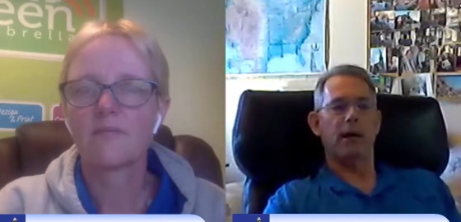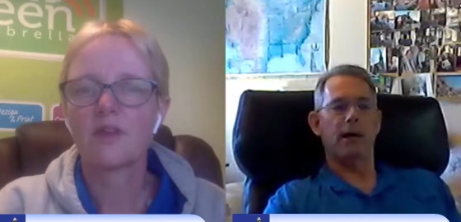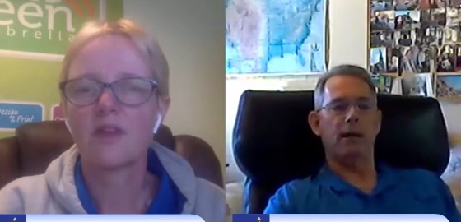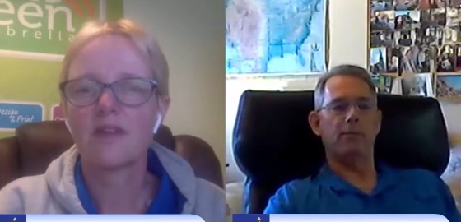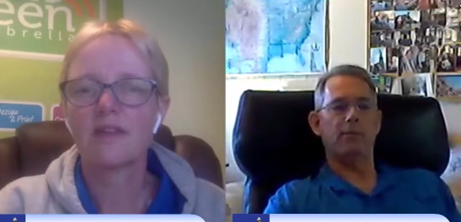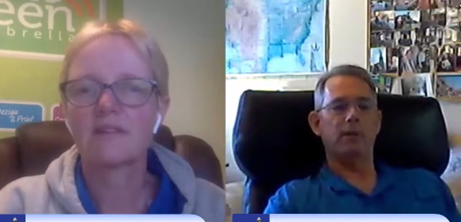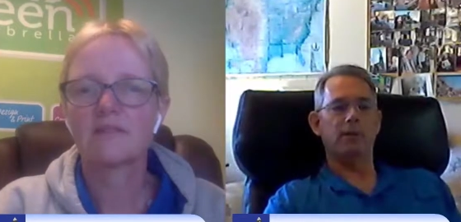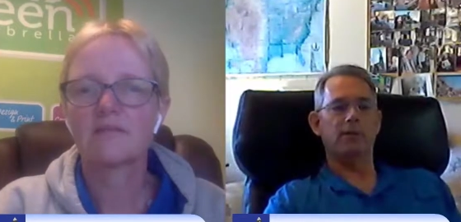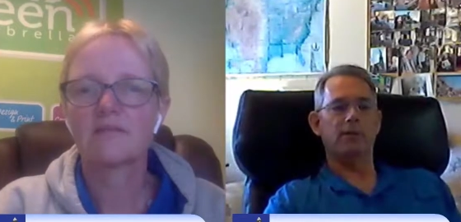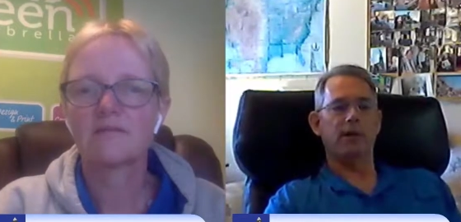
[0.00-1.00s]
Speaker 1: Um, okay.
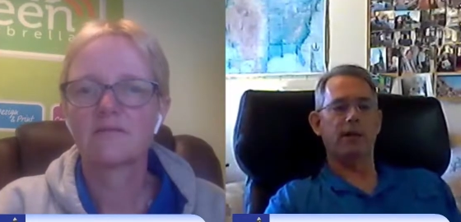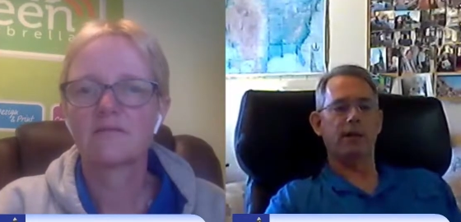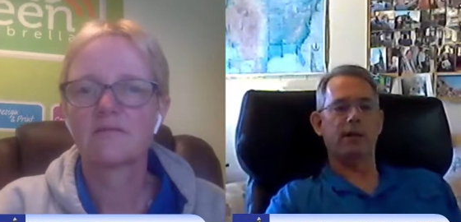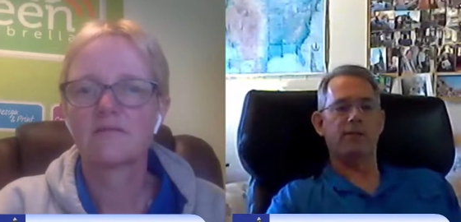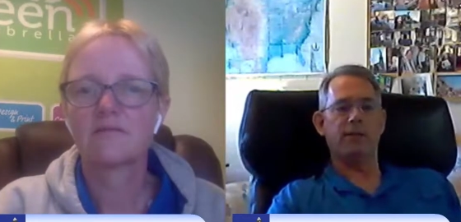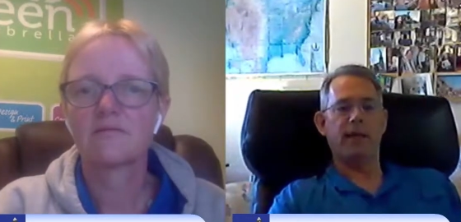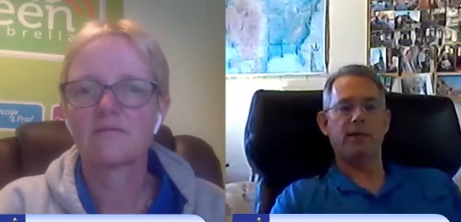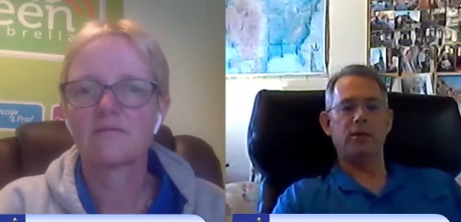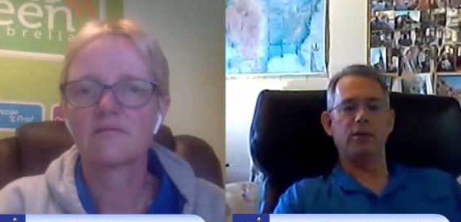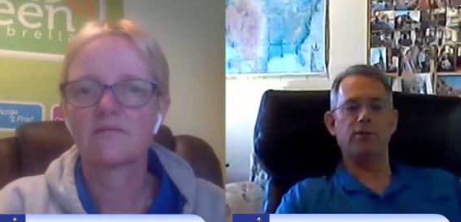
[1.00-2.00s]
Um, so I decided
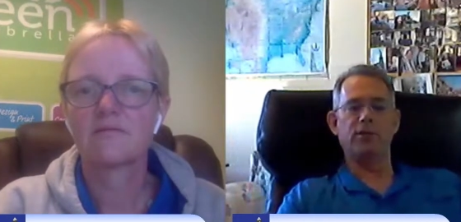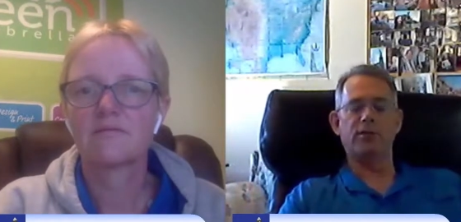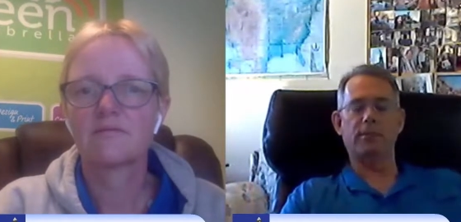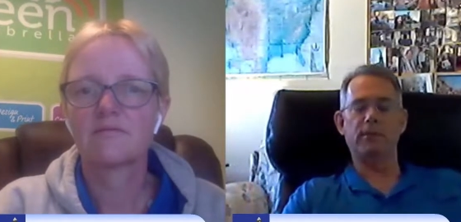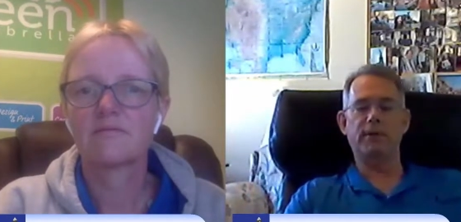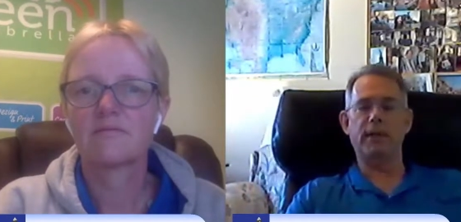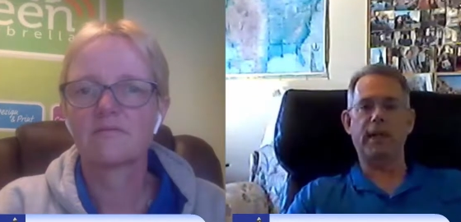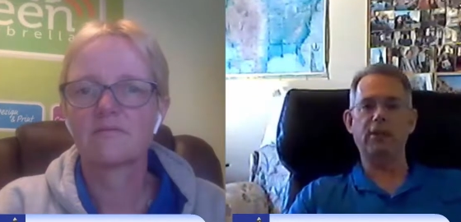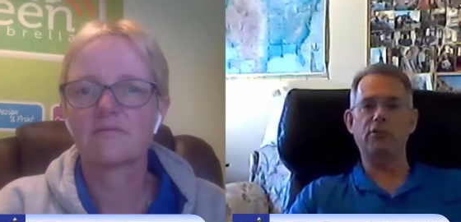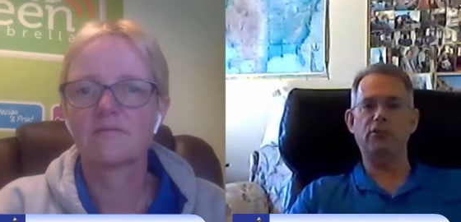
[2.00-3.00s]
instead to use the summer
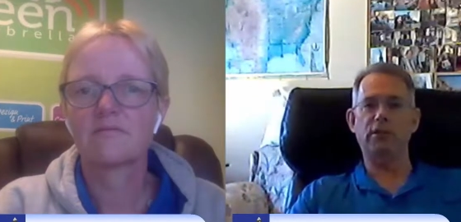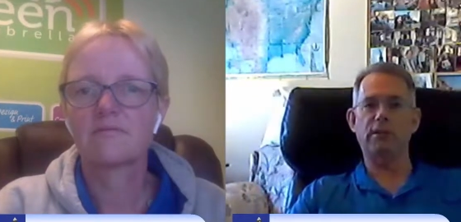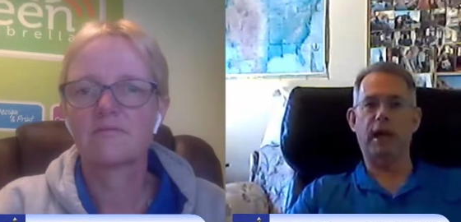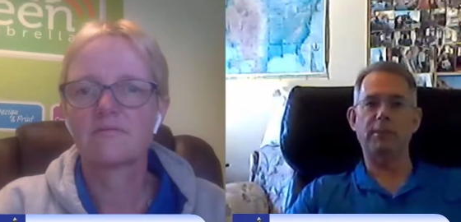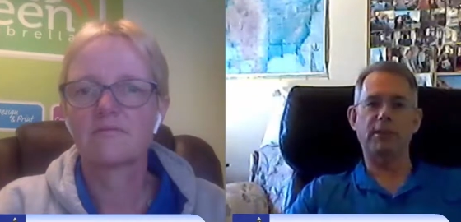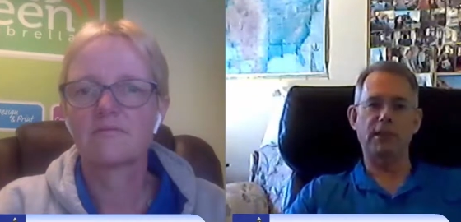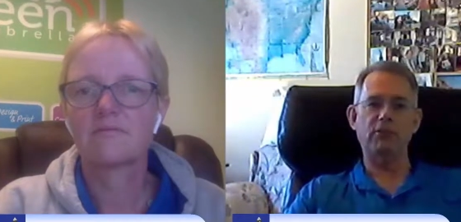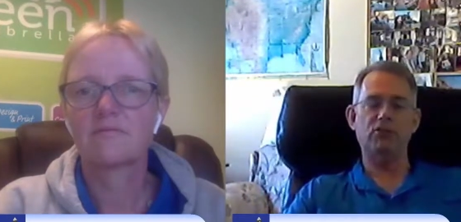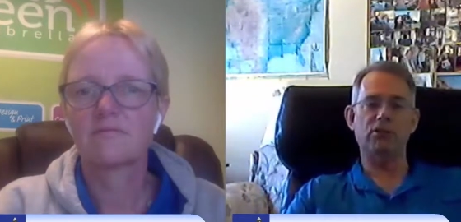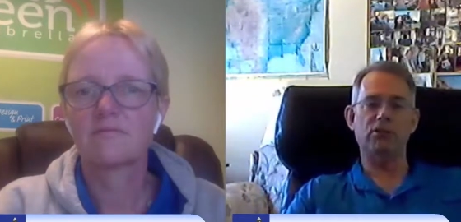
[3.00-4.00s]
vacation. I'm
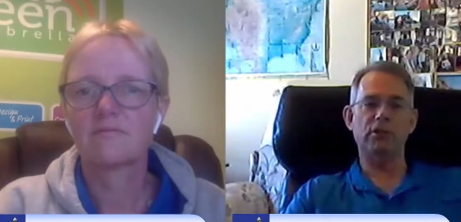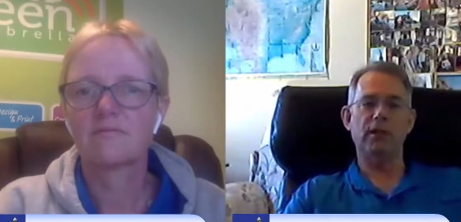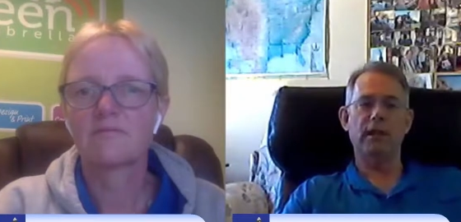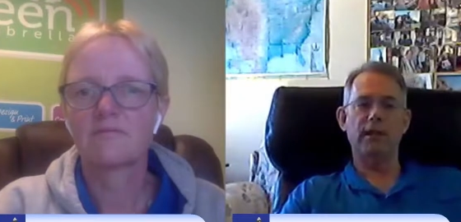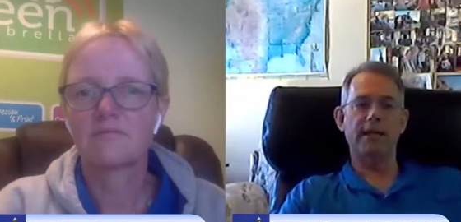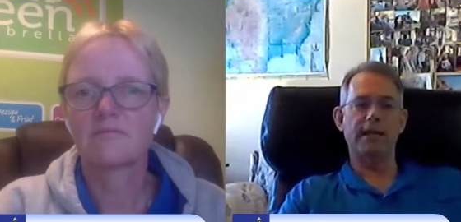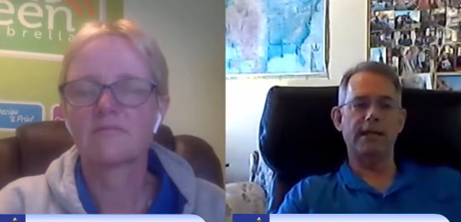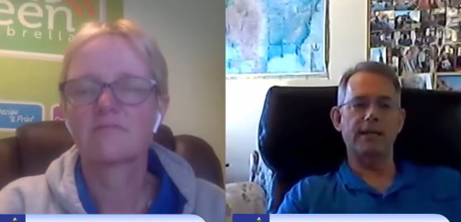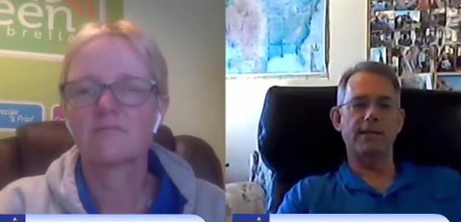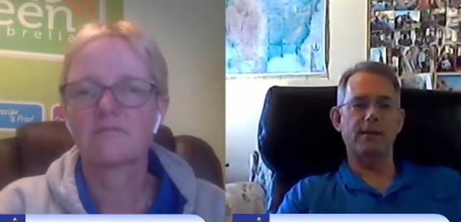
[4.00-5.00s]
a teacher,
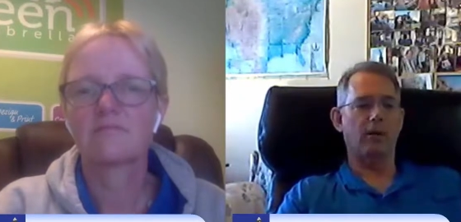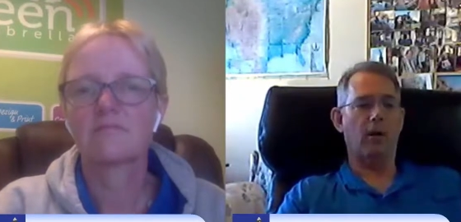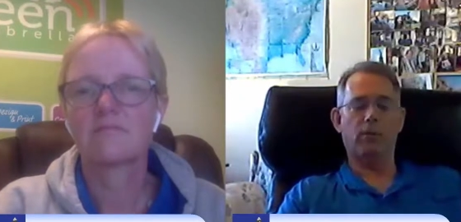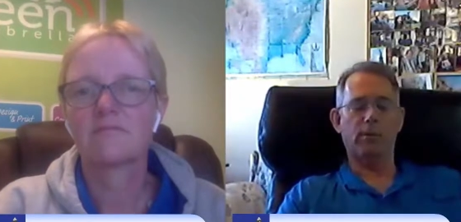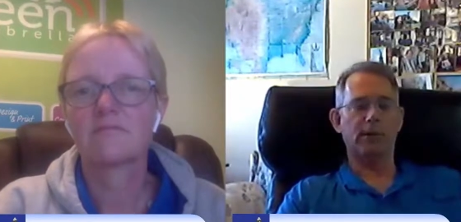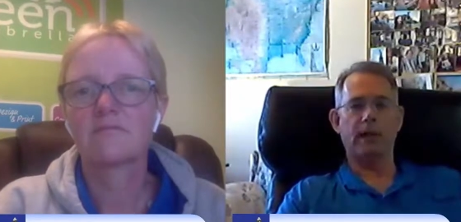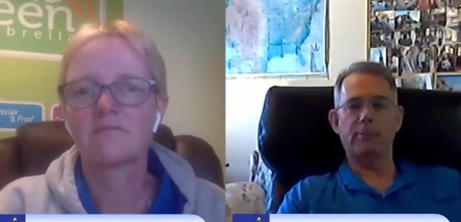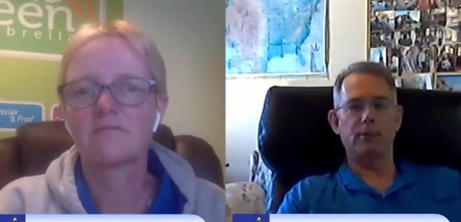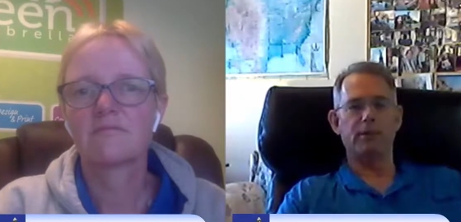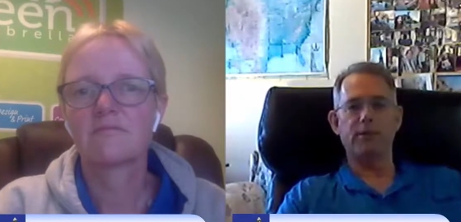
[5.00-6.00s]
and it all
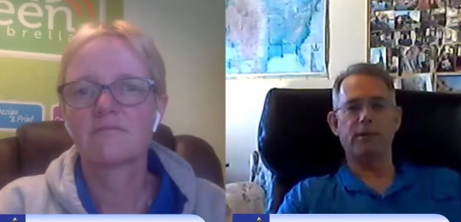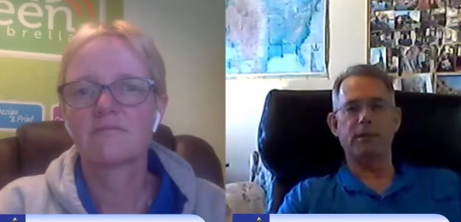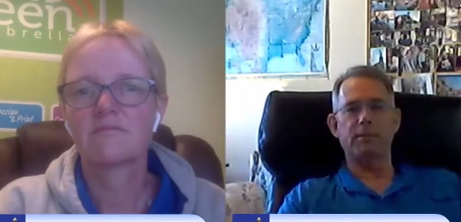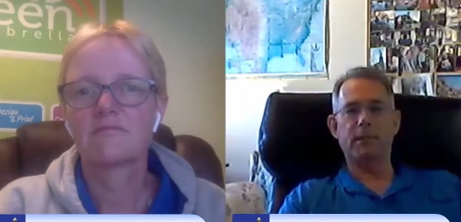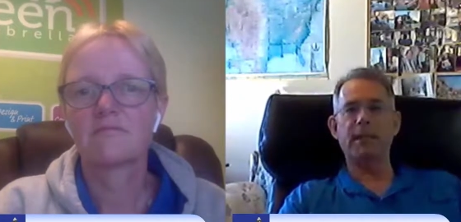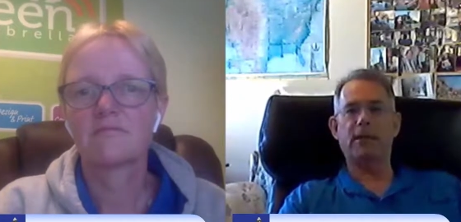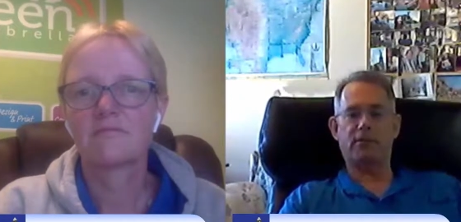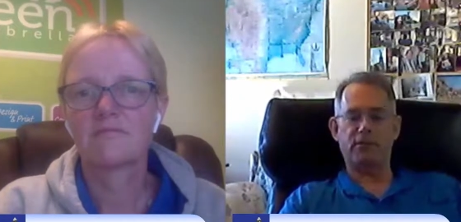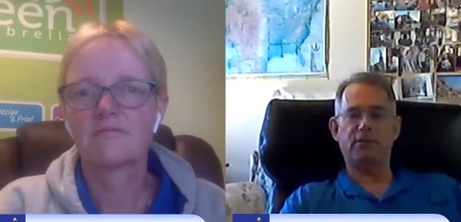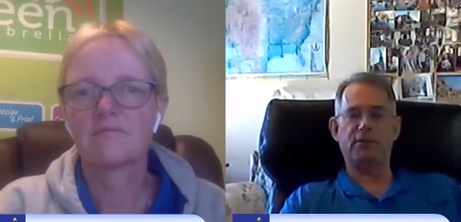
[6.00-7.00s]
worked out perfectly.
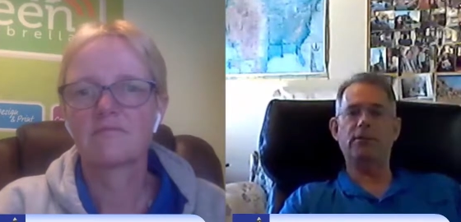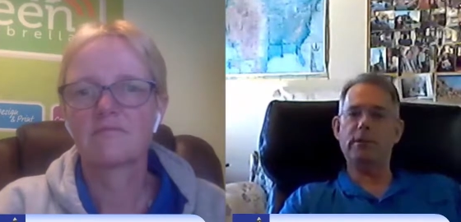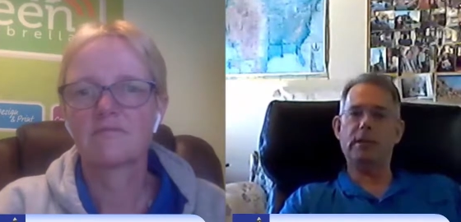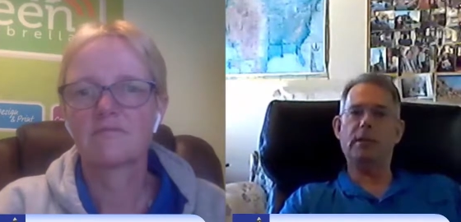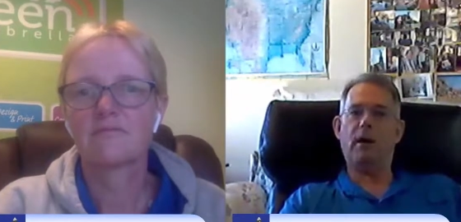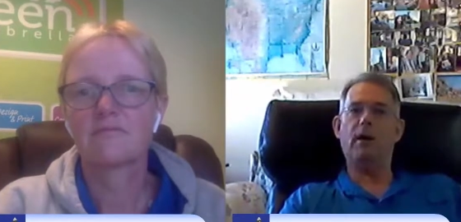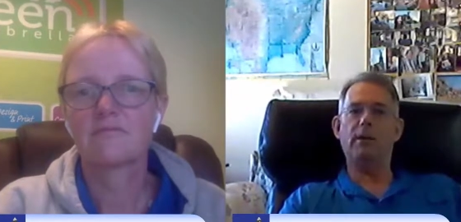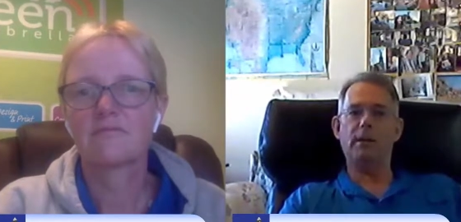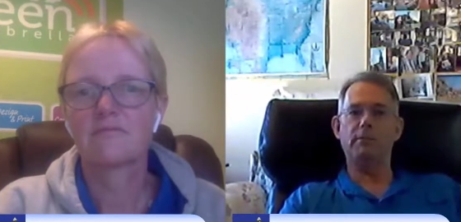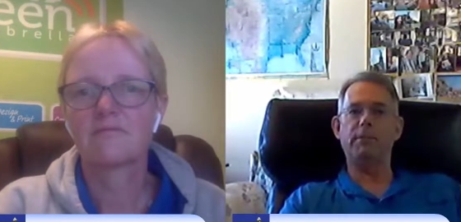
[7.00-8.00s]
But yes, there's certainly a
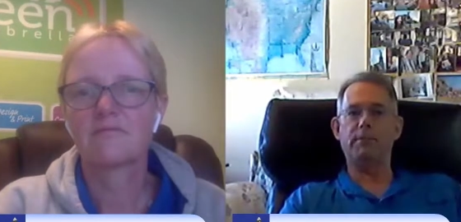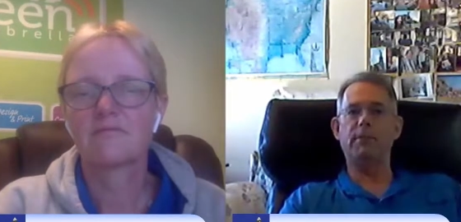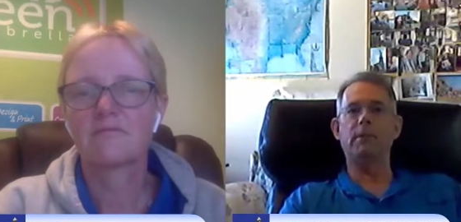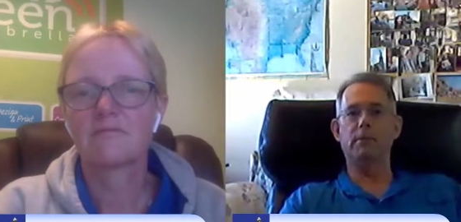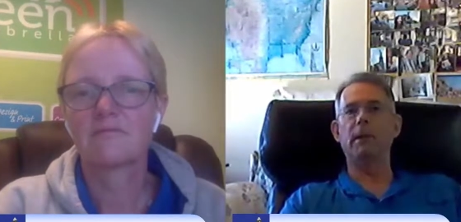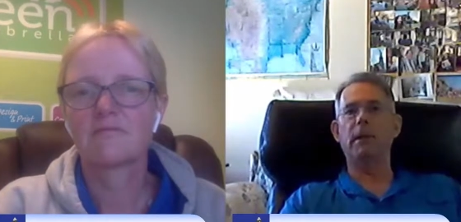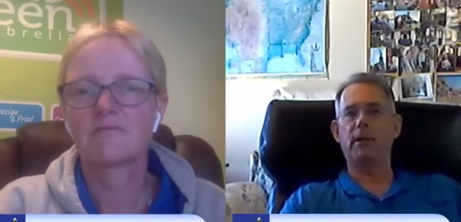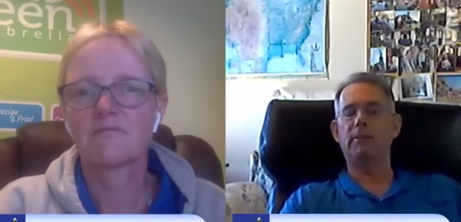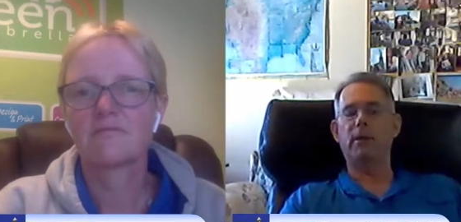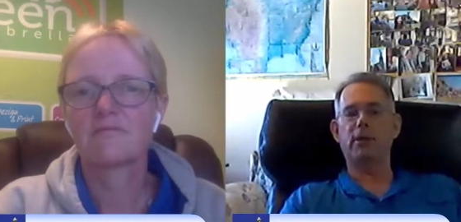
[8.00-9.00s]
calling. People
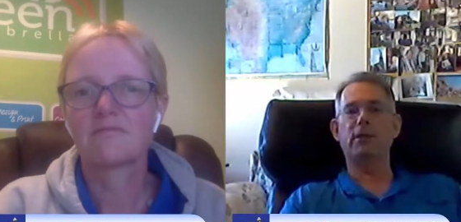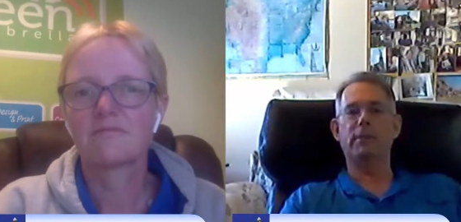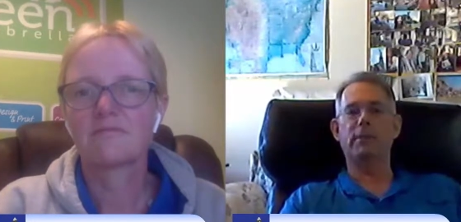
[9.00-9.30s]
hear about the